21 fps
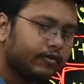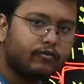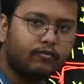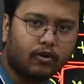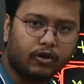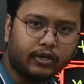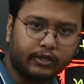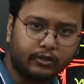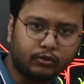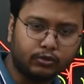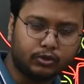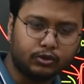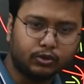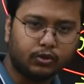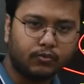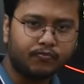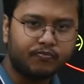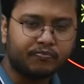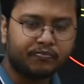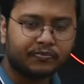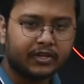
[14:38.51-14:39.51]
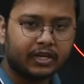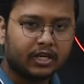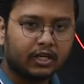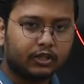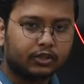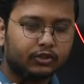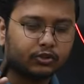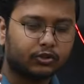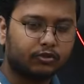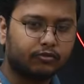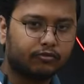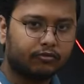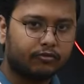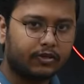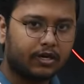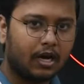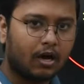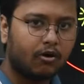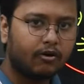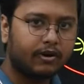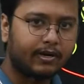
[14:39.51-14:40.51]
wanted to show. So
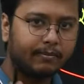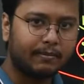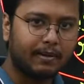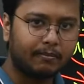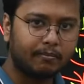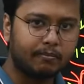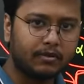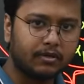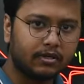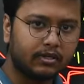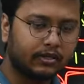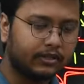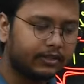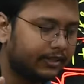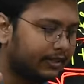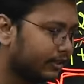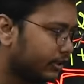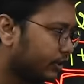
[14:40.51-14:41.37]
now remember this